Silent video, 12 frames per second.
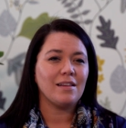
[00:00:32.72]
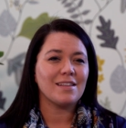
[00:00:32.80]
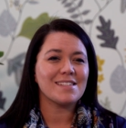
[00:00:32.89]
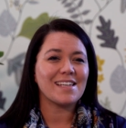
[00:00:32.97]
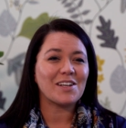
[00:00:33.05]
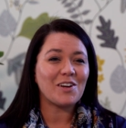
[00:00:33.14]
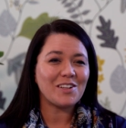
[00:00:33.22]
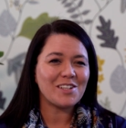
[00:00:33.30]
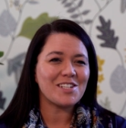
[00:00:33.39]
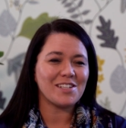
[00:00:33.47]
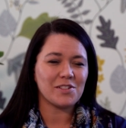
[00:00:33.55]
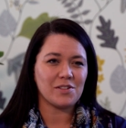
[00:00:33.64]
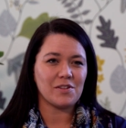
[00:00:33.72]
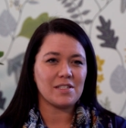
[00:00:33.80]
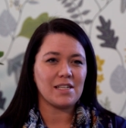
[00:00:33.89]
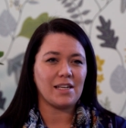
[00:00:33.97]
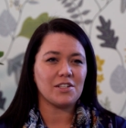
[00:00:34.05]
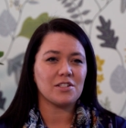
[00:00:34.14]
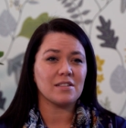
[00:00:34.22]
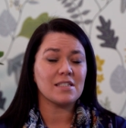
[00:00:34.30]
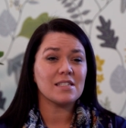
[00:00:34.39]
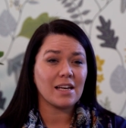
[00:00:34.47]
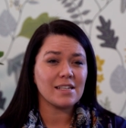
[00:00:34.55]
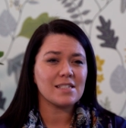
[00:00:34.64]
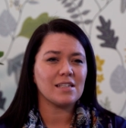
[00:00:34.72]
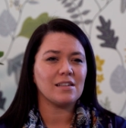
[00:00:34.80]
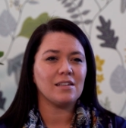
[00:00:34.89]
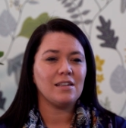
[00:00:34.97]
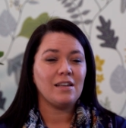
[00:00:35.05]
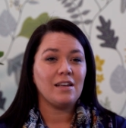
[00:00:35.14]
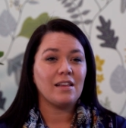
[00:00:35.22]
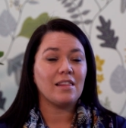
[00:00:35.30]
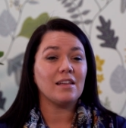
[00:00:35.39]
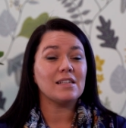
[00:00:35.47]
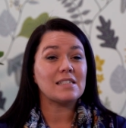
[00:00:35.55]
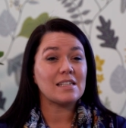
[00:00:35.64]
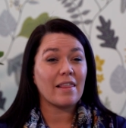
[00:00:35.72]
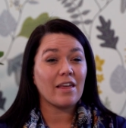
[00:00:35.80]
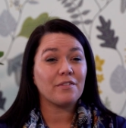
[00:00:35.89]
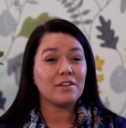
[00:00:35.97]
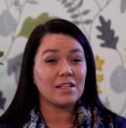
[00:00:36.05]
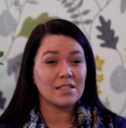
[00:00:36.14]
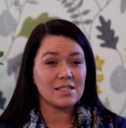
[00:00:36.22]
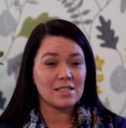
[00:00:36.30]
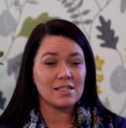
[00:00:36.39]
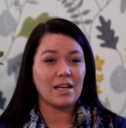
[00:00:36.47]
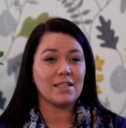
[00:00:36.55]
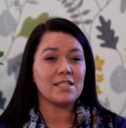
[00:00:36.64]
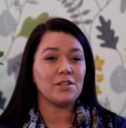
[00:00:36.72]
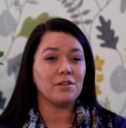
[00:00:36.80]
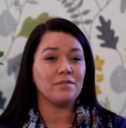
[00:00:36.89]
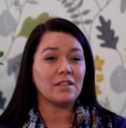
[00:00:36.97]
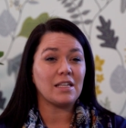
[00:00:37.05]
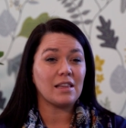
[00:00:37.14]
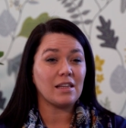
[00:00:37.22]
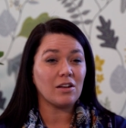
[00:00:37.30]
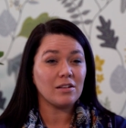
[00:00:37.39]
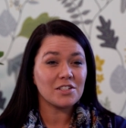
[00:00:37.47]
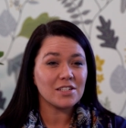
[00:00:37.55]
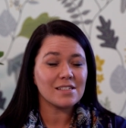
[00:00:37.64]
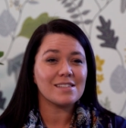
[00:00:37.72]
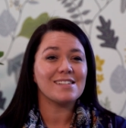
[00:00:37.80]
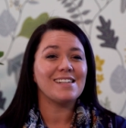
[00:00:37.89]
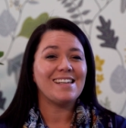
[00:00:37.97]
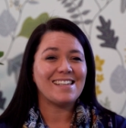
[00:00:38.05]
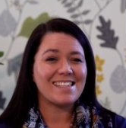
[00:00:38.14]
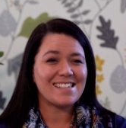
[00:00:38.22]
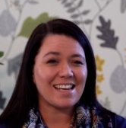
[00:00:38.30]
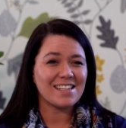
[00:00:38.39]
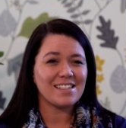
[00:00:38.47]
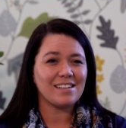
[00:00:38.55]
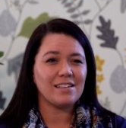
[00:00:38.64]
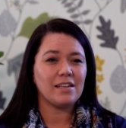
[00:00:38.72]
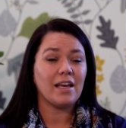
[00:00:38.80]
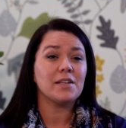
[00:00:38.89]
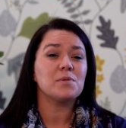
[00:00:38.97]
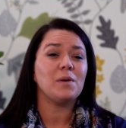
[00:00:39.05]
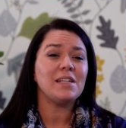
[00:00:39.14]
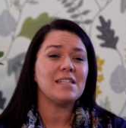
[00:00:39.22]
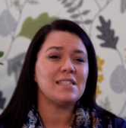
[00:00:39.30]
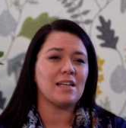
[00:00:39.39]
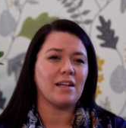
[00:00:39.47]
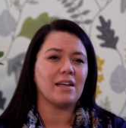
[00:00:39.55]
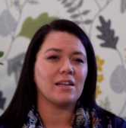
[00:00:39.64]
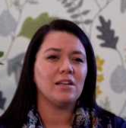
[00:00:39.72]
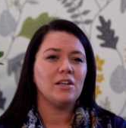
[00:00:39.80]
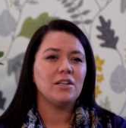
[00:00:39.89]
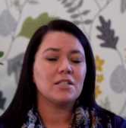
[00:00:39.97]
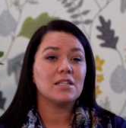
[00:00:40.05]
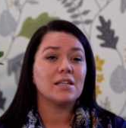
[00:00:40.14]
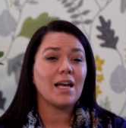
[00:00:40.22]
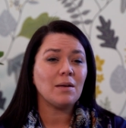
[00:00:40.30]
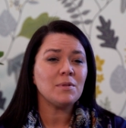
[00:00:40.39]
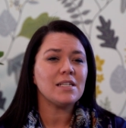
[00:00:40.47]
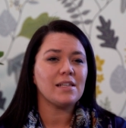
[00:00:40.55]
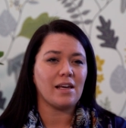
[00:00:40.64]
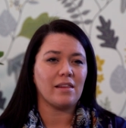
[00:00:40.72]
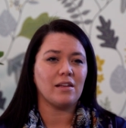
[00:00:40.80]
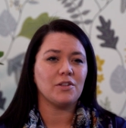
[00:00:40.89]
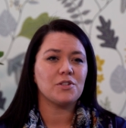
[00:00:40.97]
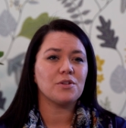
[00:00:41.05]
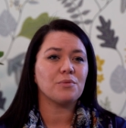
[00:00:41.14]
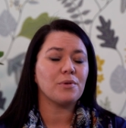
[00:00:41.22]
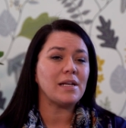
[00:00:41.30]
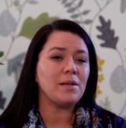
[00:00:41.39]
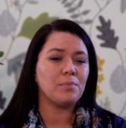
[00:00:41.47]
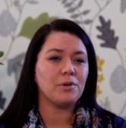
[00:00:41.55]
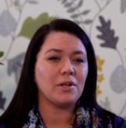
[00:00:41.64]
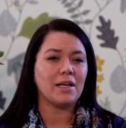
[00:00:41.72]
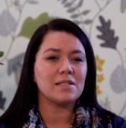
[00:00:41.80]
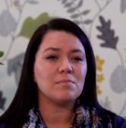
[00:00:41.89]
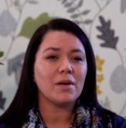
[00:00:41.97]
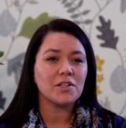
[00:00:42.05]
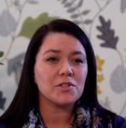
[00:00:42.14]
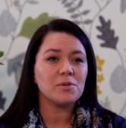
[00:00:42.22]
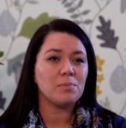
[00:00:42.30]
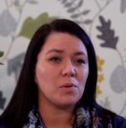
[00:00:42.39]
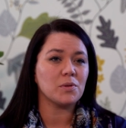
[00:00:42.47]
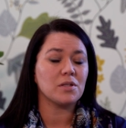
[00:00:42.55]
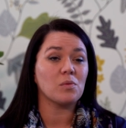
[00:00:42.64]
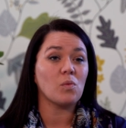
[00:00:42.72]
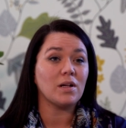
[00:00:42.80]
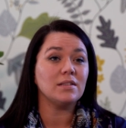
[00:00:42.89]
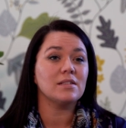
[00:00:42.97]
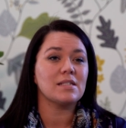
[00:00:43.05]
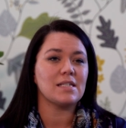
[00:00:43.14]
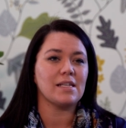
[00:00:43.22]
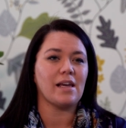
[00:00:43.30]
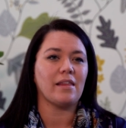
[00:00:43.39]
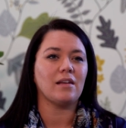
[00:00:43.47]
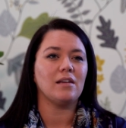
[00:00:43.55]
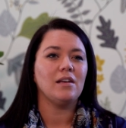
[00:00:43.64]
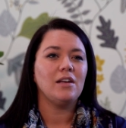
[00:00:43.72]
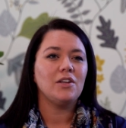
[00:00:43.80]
the Psychology Association, SAISA, the South African Society of Anesthesiologists, SASA, as well as SADAG, to come together to really put as much support and wellness together